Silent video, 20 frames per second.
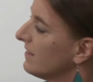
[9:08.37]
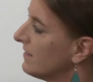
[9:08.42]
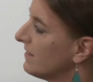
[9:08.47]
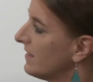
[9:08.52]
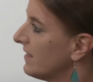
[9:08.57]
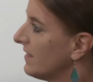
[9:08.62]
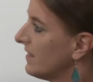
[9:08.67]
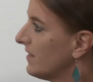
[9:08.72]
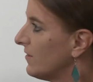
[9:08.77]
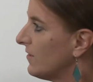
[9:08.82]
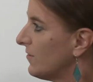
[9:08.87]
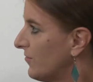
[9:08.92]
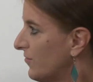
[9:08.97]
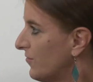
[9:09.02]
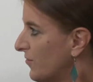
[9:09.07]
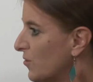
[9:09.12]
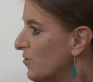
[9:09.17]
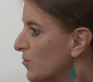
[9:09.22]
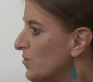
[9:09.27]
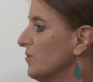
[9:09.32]
the
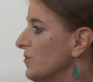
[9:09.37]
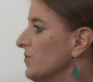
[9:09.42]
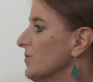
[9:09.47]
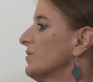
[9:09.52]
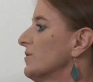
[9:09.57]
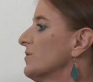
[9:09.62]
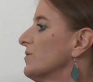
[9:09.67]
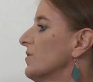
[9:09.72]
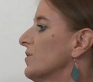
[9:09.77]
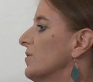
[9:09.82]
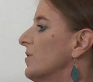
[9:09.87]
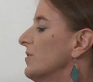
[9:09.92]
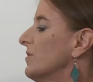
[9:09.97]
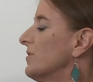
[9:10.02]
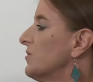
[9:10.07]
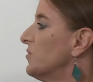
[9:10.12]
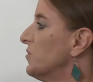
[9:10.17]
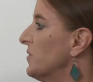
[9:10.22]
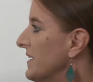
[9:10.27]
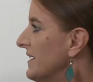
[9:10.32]
focus or
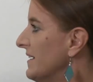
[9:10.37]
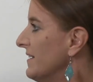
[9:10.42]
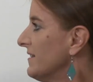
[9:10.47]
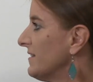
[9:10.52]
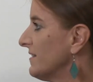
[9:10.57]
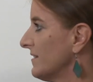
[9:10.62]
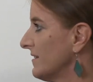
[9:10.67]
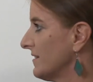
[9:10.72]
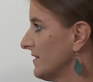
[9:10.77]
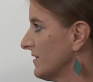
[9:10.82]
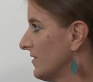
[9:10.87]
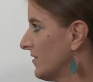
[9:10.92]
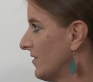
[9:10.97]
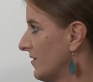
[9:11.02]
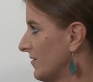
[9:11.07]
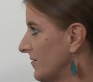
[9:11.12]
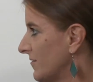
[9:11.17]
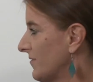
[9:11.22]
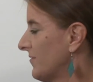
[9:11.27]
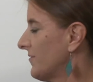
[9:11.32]
the reason
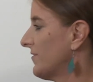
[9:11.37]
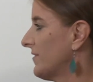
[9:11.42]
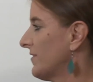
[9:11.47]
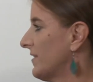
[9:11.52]
of